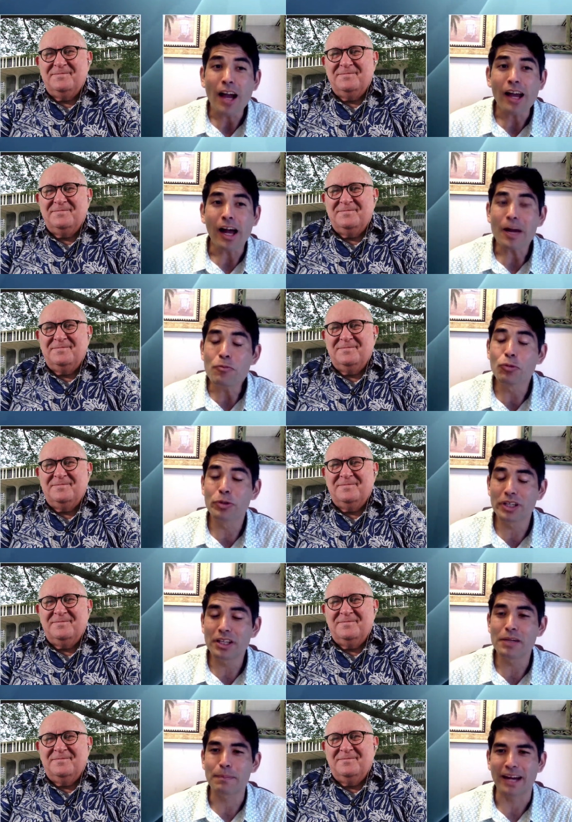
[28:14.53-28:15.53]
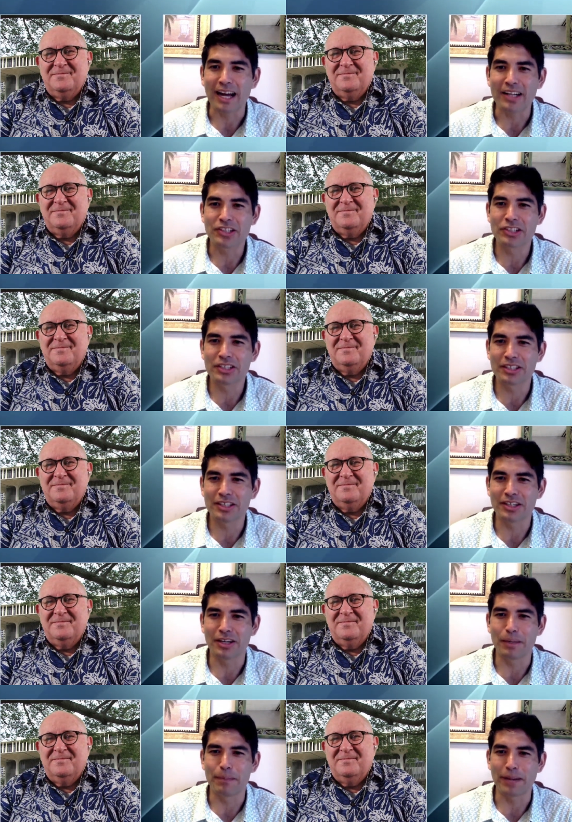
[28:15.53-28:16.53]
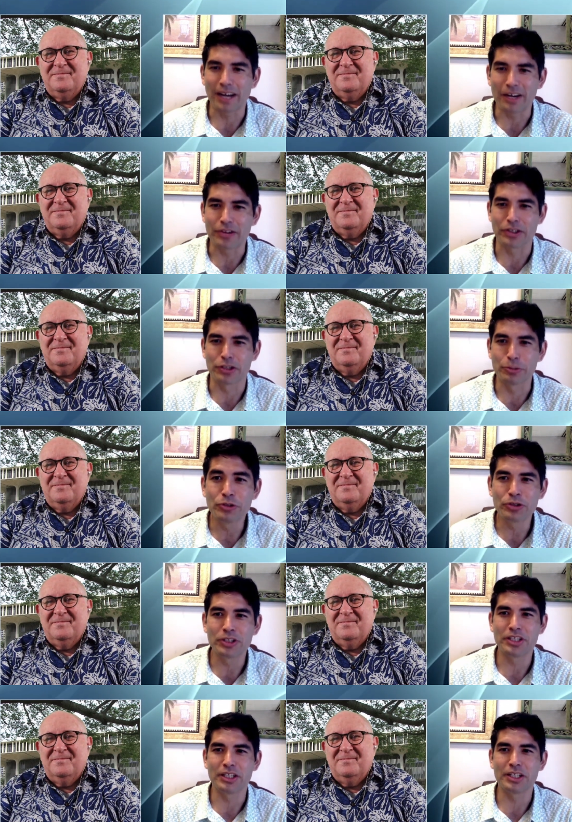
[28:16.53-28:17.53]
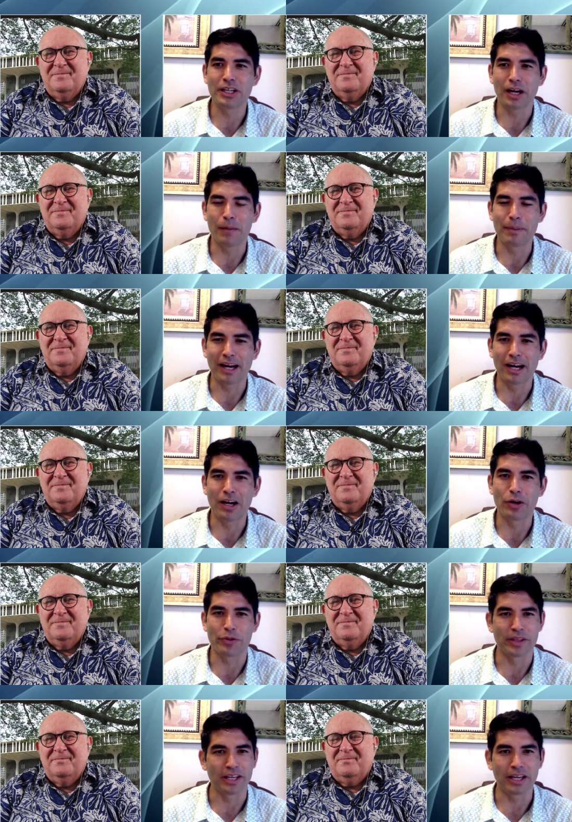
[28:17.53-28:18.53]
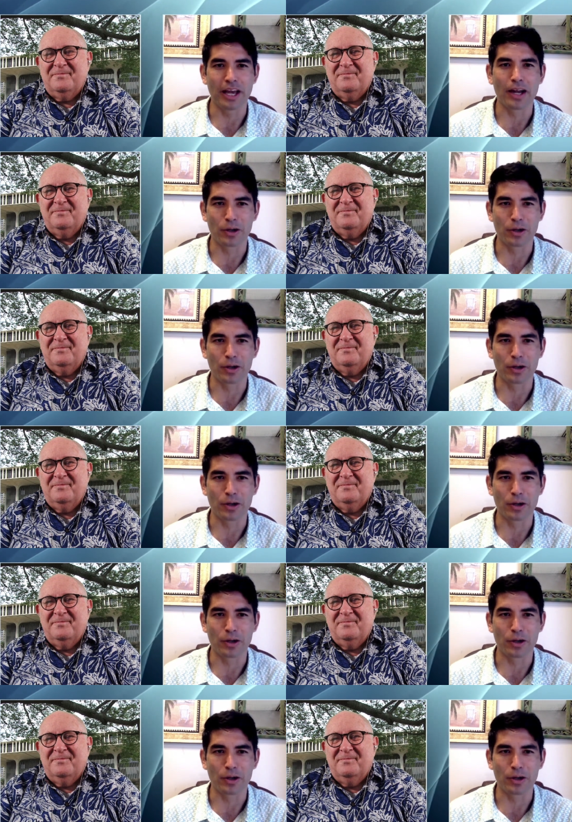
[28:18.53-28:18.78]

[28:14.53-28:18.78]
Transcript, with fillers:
Speaker 1: I I'm really passionate about the community, about the